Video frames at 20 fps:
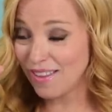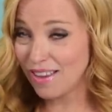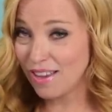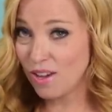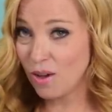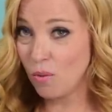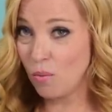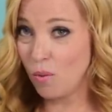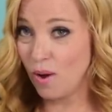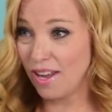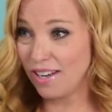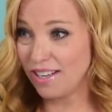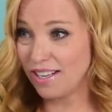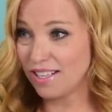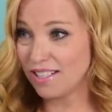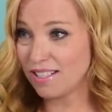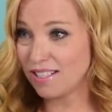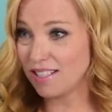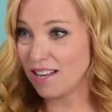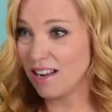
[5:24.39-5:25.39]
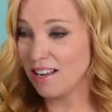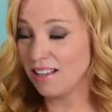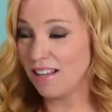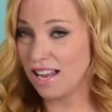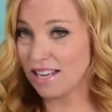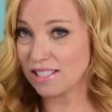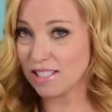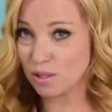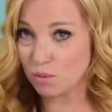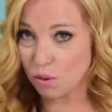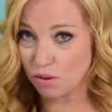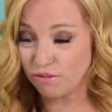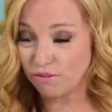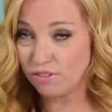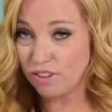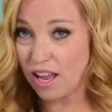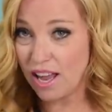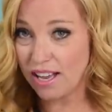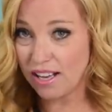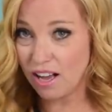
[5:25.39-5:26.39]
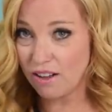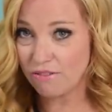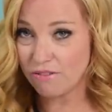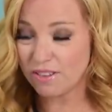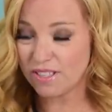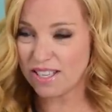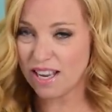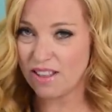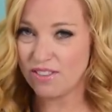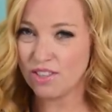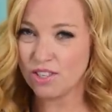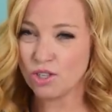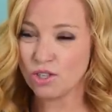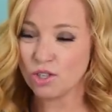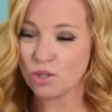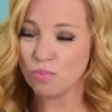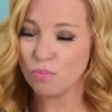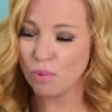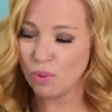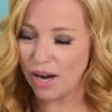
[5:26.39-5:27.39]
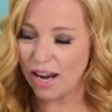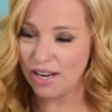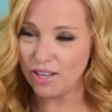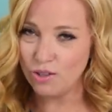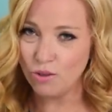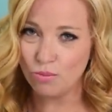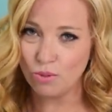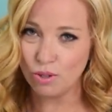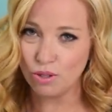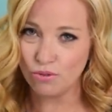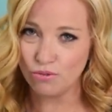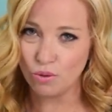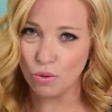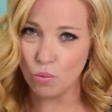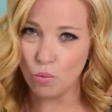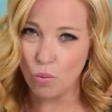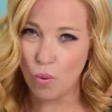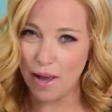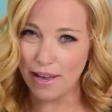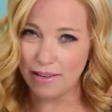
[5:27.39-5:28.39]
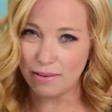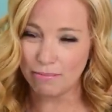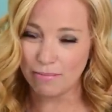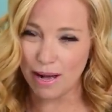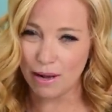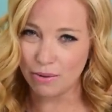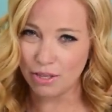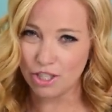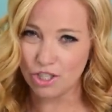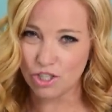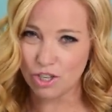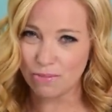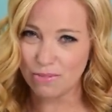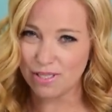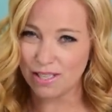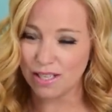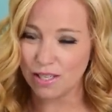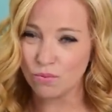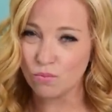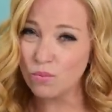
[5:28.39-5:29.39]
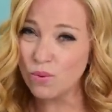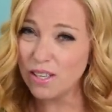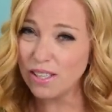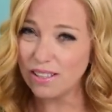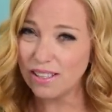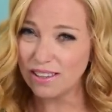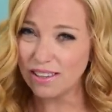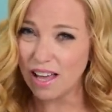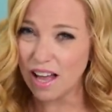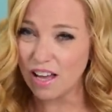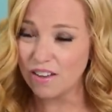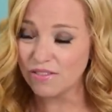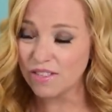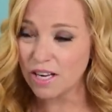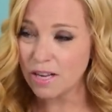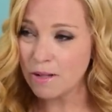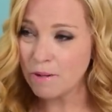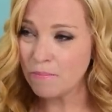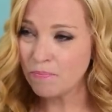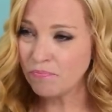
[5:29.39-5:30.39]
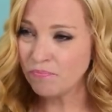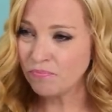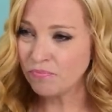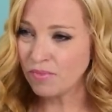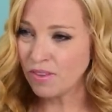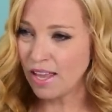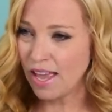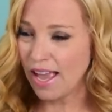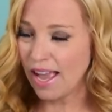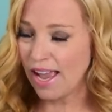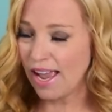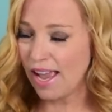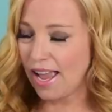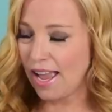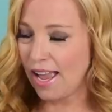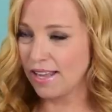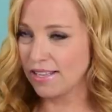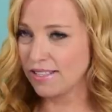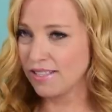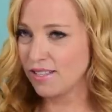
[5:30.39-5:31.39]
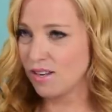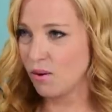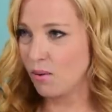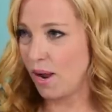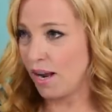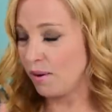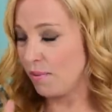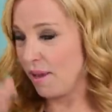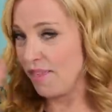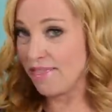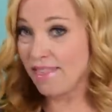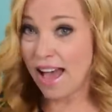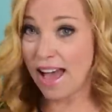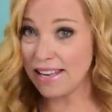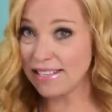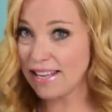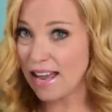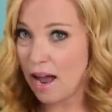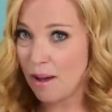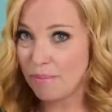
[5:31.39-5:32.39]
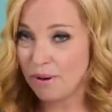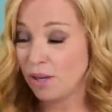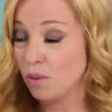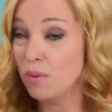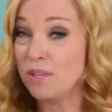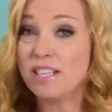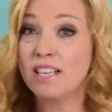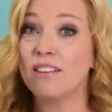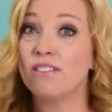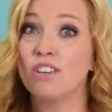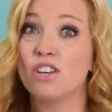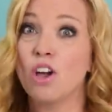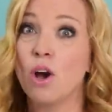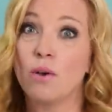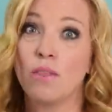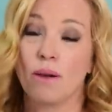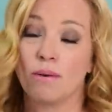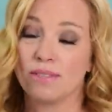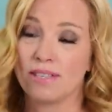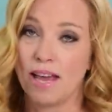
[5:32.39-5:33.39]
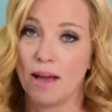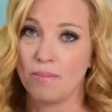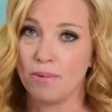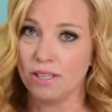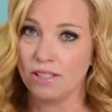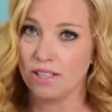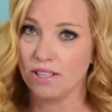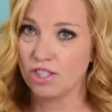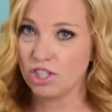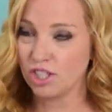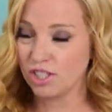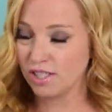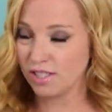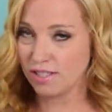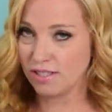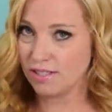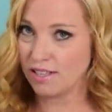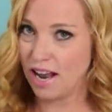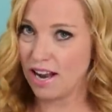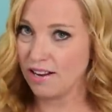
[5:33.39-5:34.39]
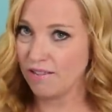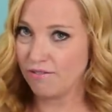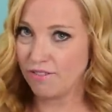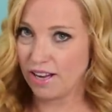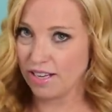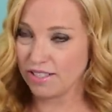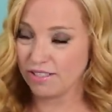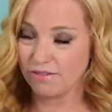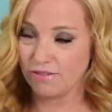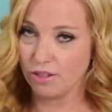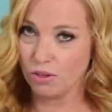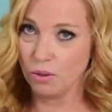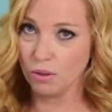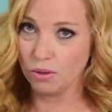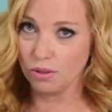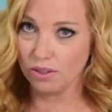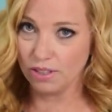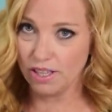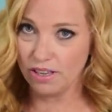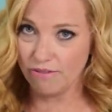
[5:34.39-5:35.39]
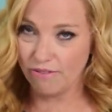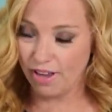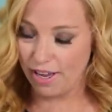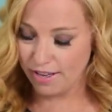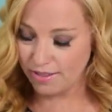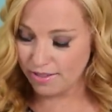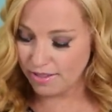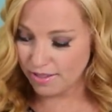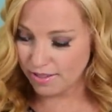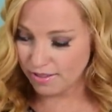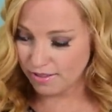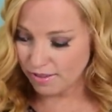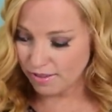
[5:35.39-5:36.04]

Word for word: when his sunglasses were flying off of his head. These are his brand new, beautiful white Maui Jims that he really loved. And so anyway, that's happening. We didn't even know that was happening. That's just a side effect of the whole event.